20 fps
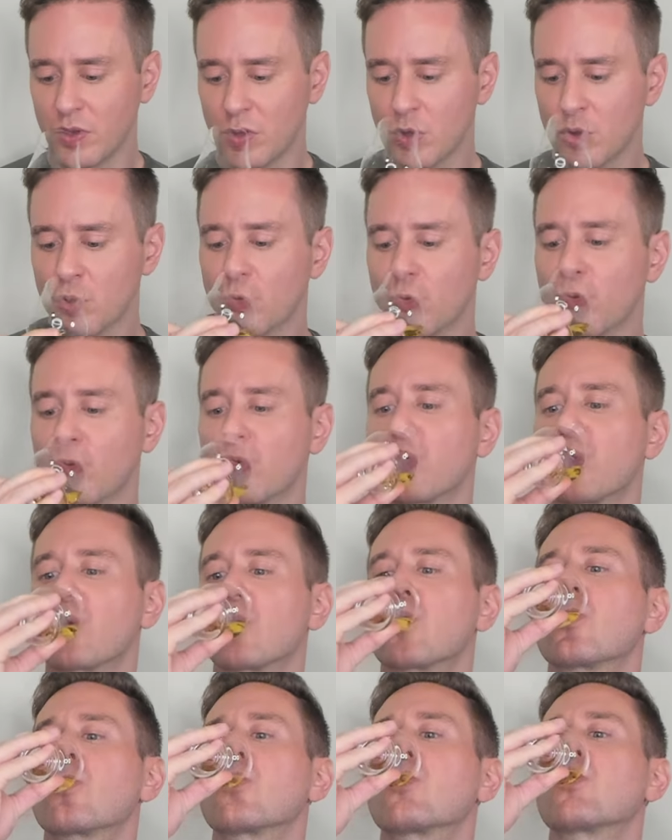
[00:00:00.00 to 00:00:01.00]

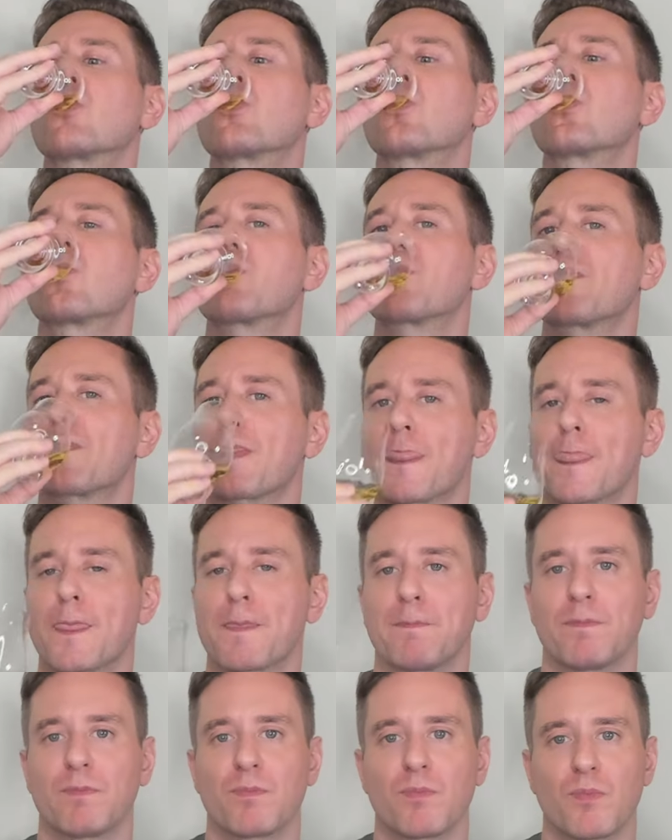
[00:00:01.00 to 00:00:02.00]

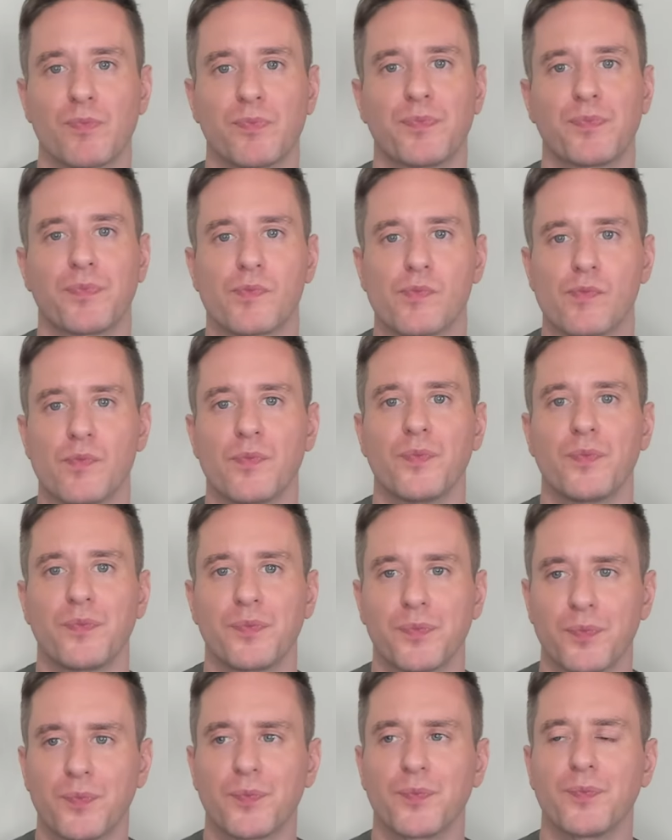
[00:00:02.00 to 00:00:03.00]

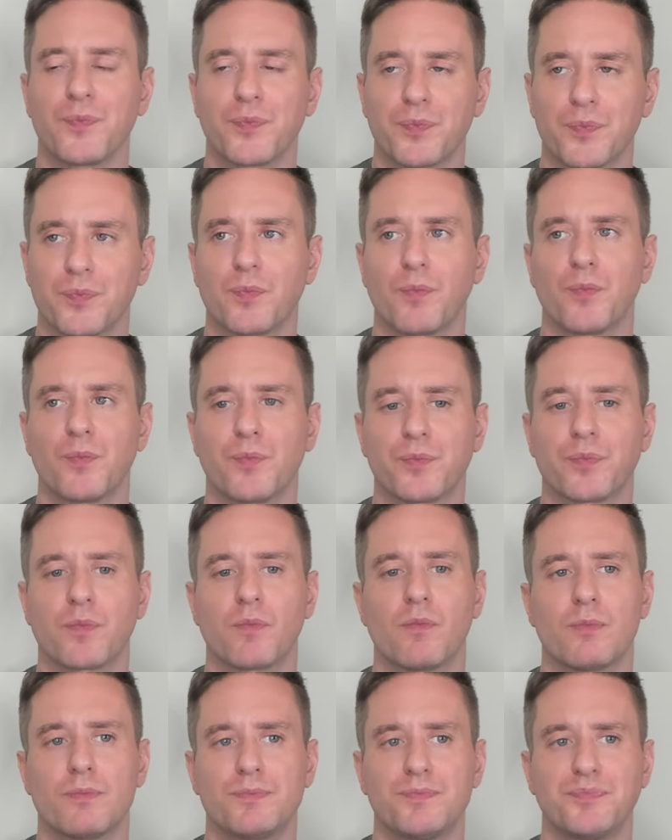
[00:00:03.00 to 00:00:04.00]

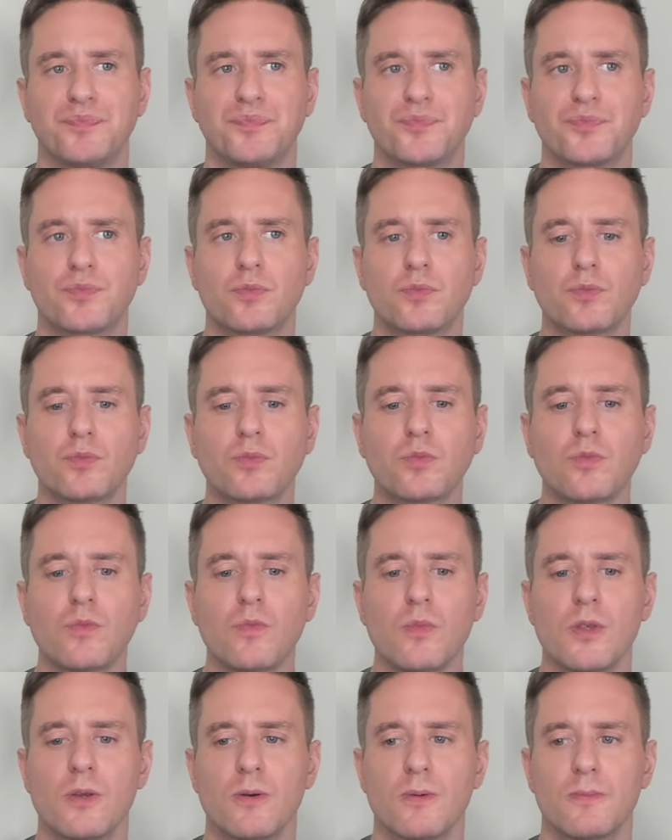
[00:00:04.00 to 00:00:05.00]

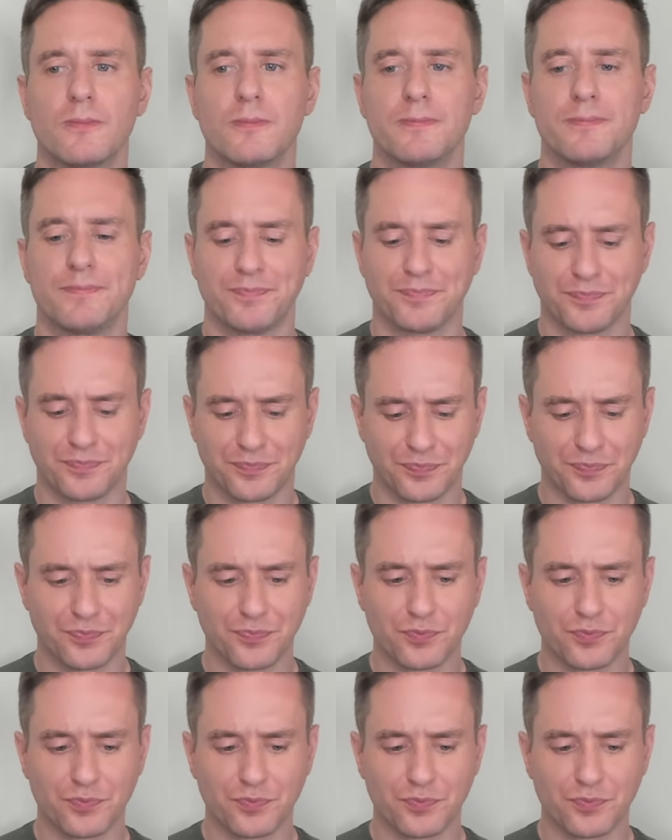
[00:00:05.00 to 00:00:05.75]
[no speech]